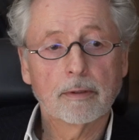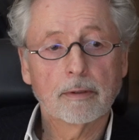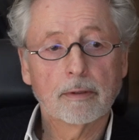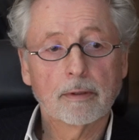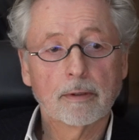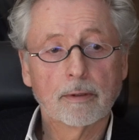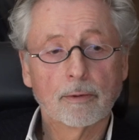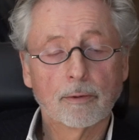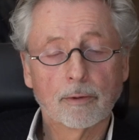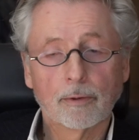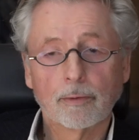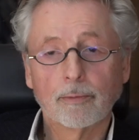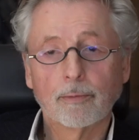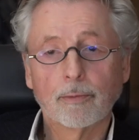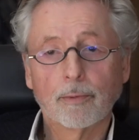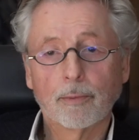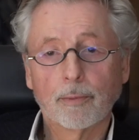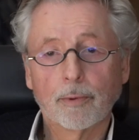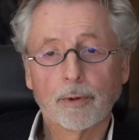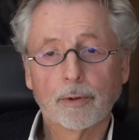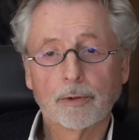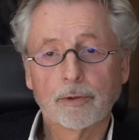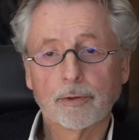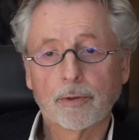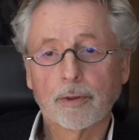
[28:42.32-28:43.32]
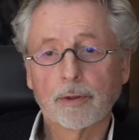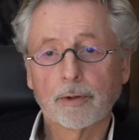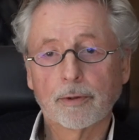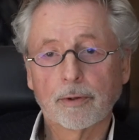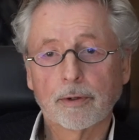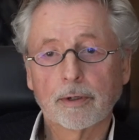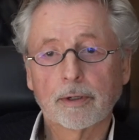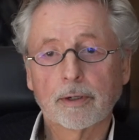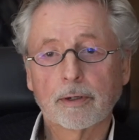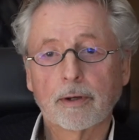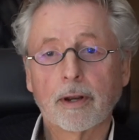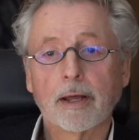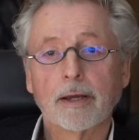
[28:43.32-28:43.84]
which
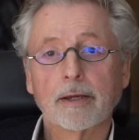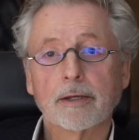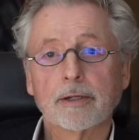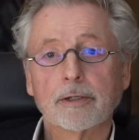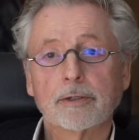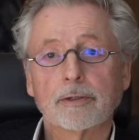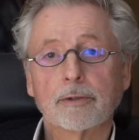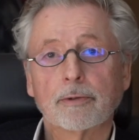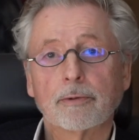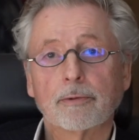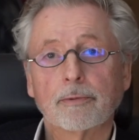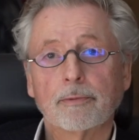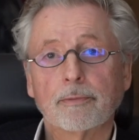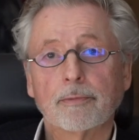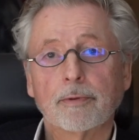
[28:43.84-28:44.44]
the client